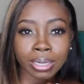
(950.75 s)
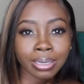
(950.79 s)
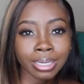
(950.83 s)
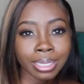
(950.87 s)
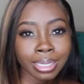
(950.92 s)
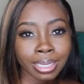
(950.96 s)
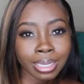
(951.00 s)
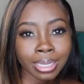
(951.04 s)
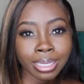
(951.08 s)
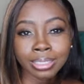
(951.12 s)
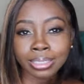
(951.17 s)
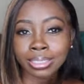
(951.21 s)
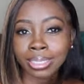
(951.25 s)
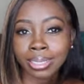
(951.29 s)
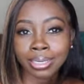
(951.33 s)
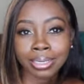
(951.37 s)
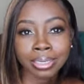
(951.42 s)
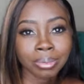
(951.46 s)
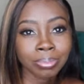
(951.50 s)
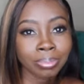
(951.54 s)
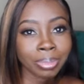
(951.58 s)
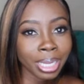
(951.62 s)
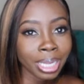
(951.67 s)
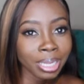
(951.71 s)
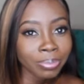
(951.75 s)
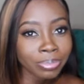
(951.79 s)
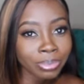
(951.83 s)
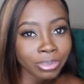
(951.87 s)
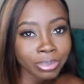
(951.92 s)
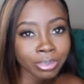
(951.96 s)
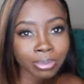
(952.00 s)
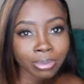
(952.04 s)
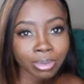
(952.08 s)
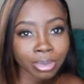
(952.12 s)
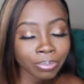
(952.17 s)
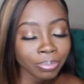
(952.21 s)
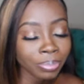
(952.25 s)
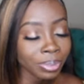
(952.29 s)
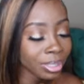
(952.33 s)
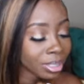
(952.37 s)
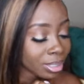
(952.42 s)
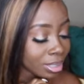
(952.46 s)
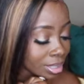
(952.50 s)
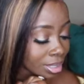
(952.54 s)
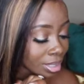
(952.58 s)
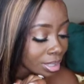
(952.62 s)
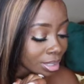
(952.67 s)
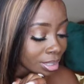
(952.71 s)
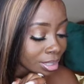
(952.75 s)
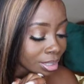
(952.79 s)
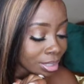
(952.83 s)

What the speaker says: Okay, it's not in the Bible, girl, but